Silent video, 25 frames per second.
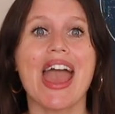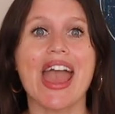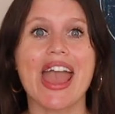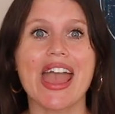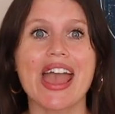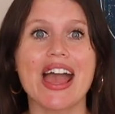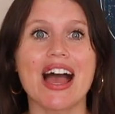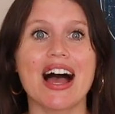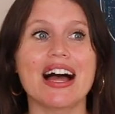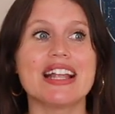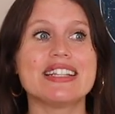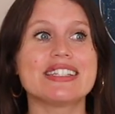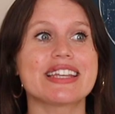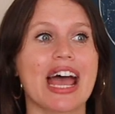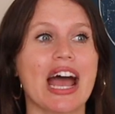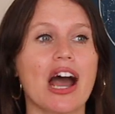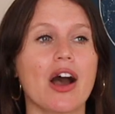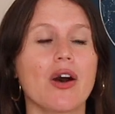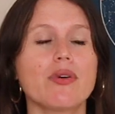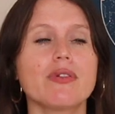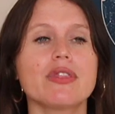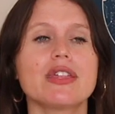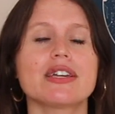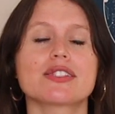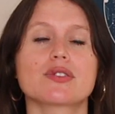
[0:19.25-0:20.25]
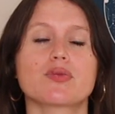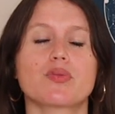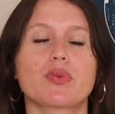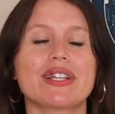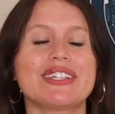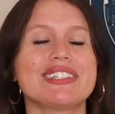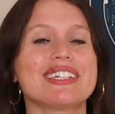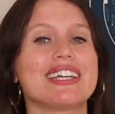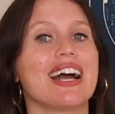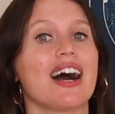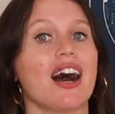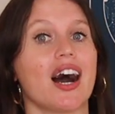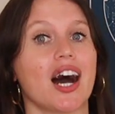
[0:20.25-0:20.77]
and how this
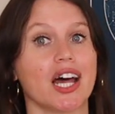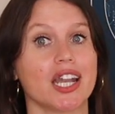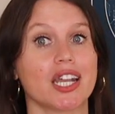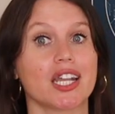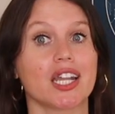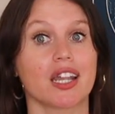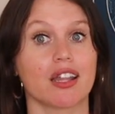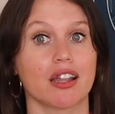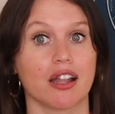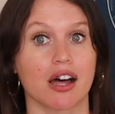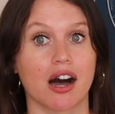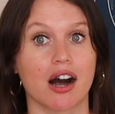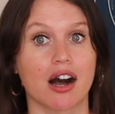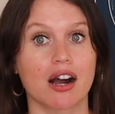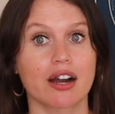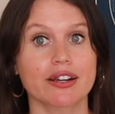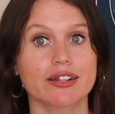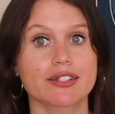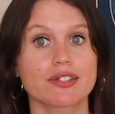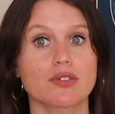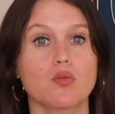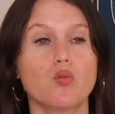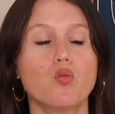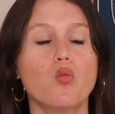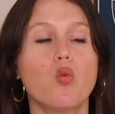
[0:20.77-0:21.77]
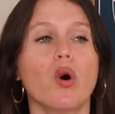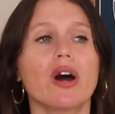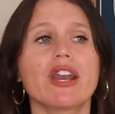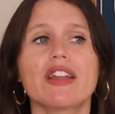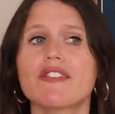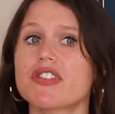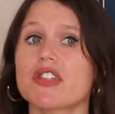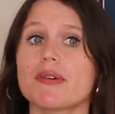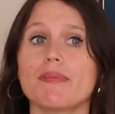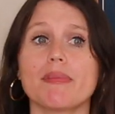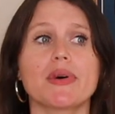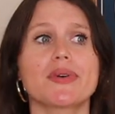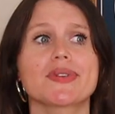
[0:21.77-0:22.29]
really unlocks one
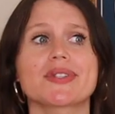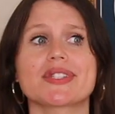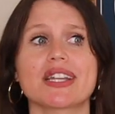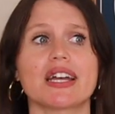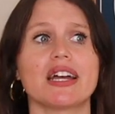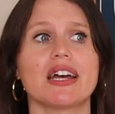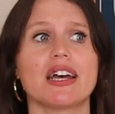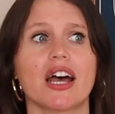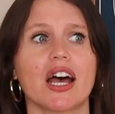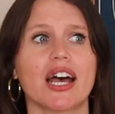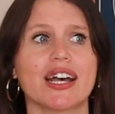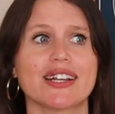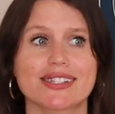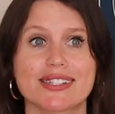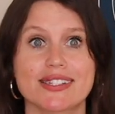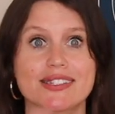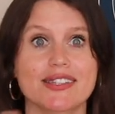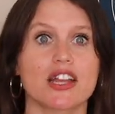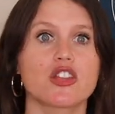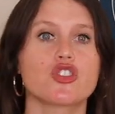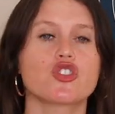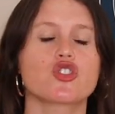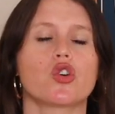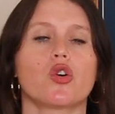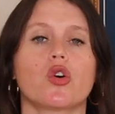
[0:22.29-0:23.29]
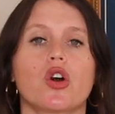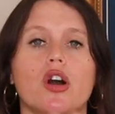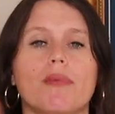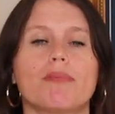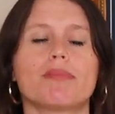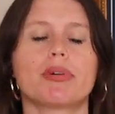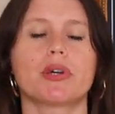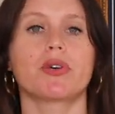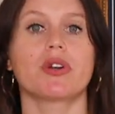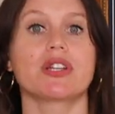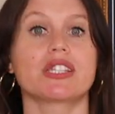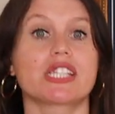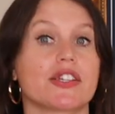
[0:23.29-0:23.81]
of the most essential
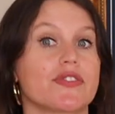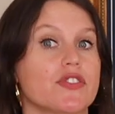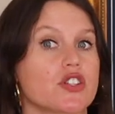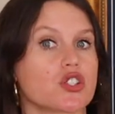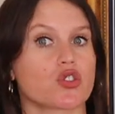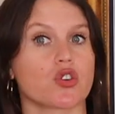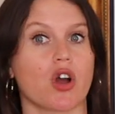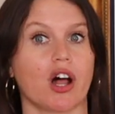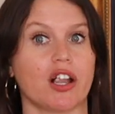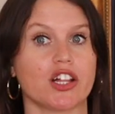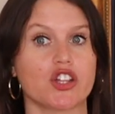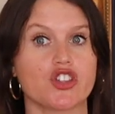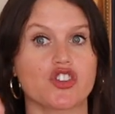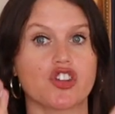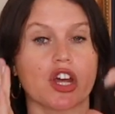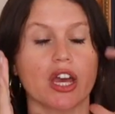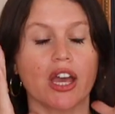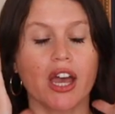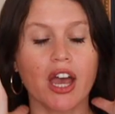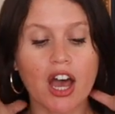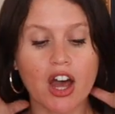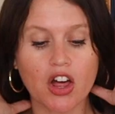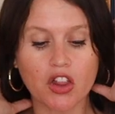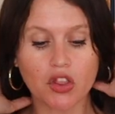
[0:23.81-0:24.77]
components of astrology.